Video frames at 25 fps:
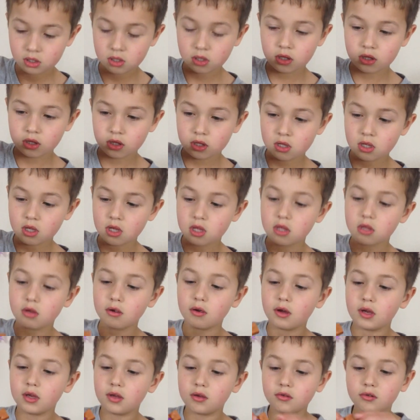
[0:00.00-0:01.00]
Yeah?
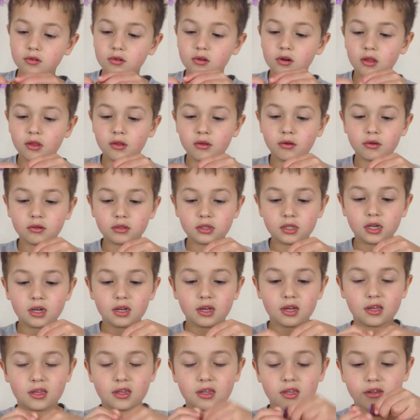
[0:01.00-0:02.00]
No, I usually hold it
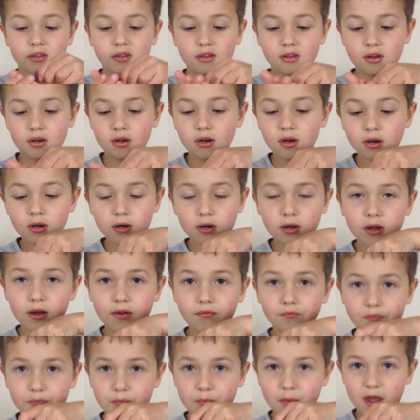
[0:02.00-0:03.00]
like this and
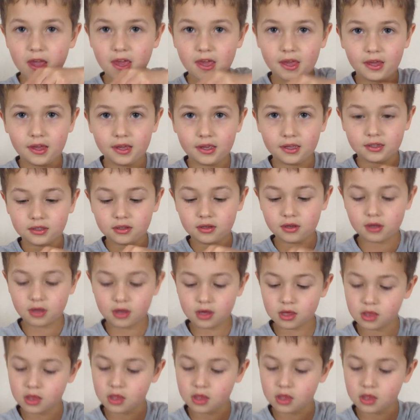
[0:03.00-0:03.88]
cup in my